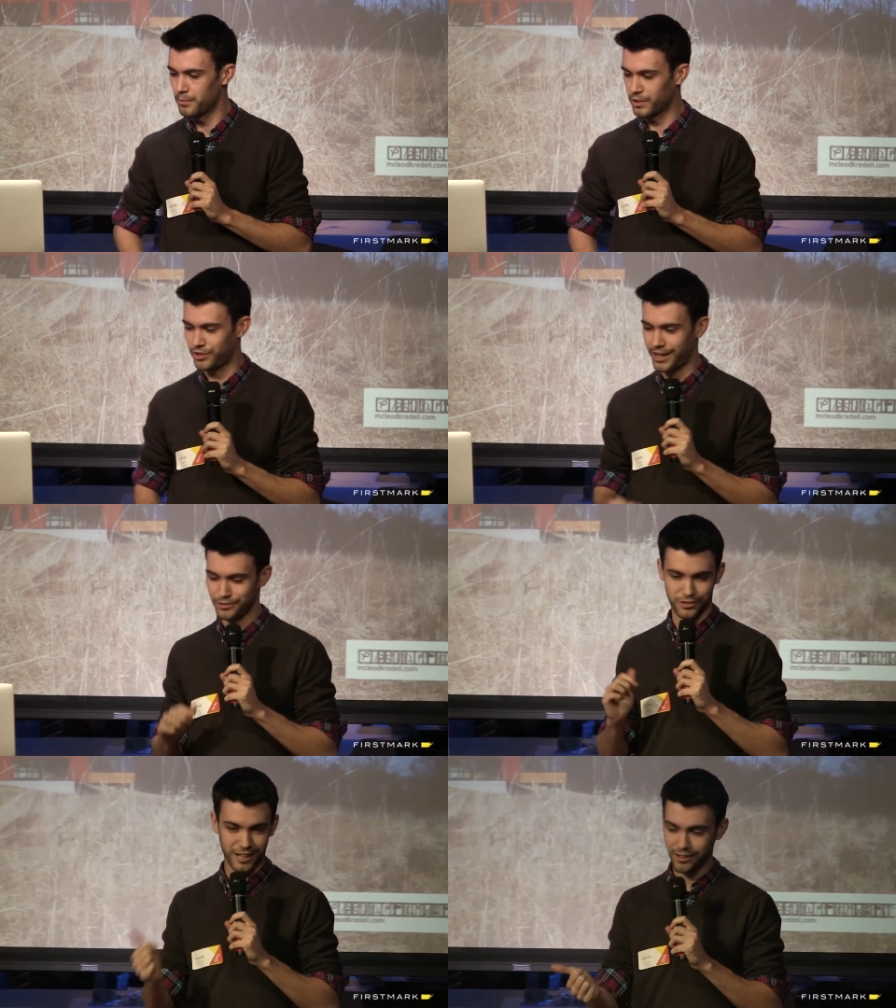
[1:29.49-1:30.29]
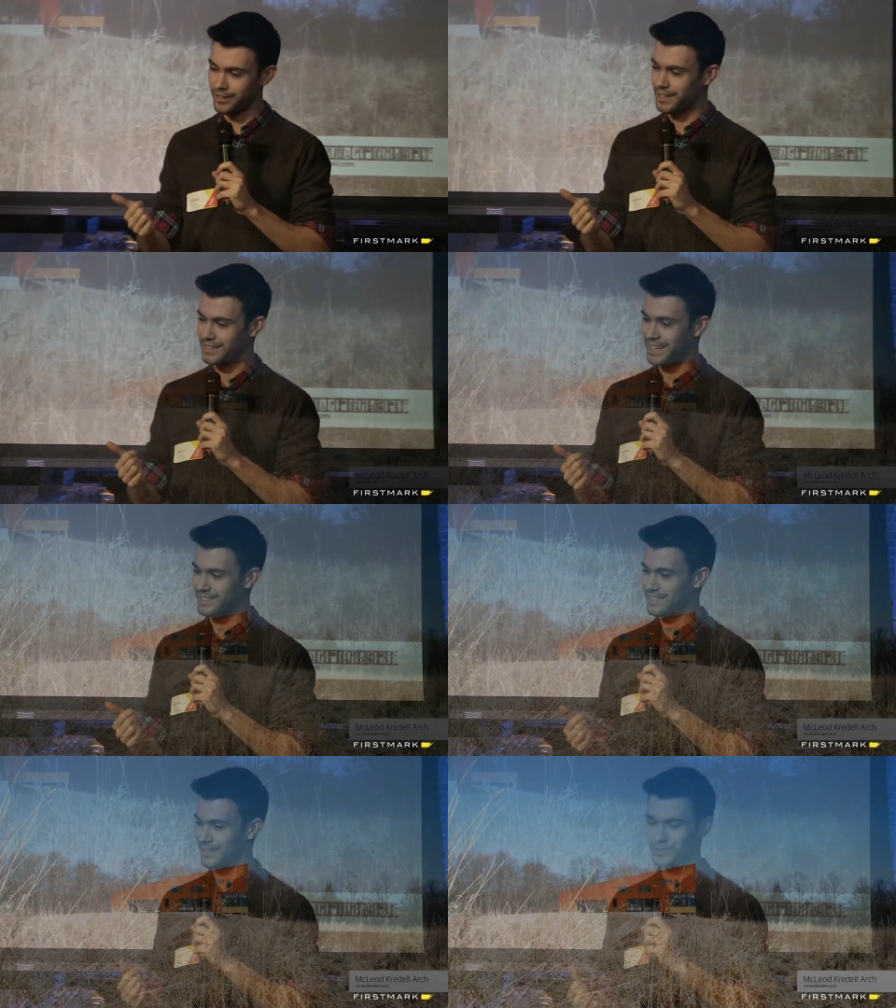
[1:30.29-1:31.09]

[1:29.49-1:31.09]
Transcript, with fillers: McLeod Kredell Architects. They were